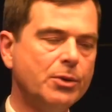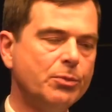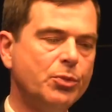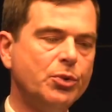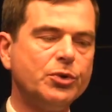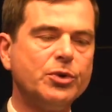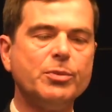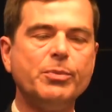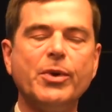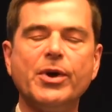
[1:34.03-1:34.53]

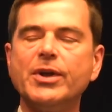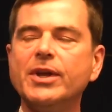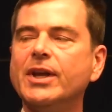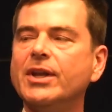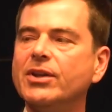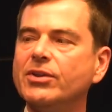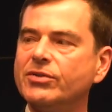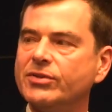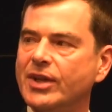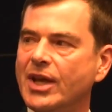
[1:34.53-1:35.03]
put the money in
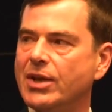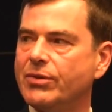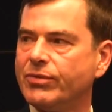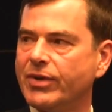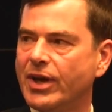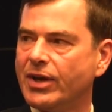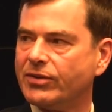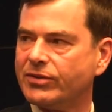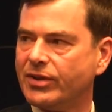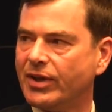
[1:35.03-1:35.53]
a safe
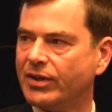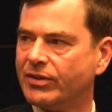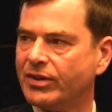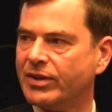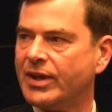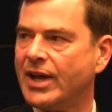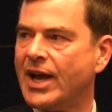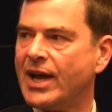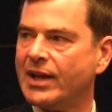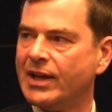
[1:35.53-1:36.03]
asset, a
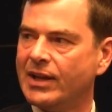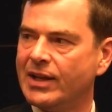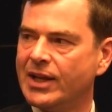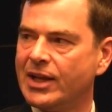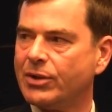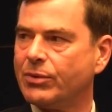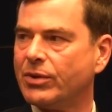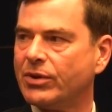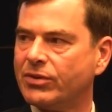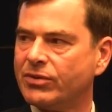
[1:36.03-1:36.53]
highly
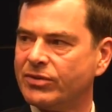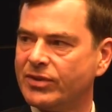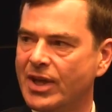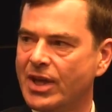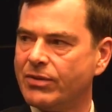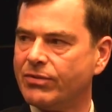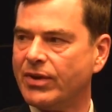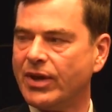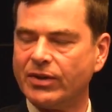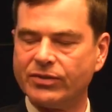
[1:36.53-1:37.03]
liquid
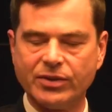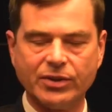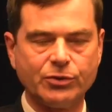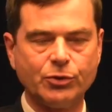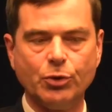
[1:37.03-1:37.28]
safe asset,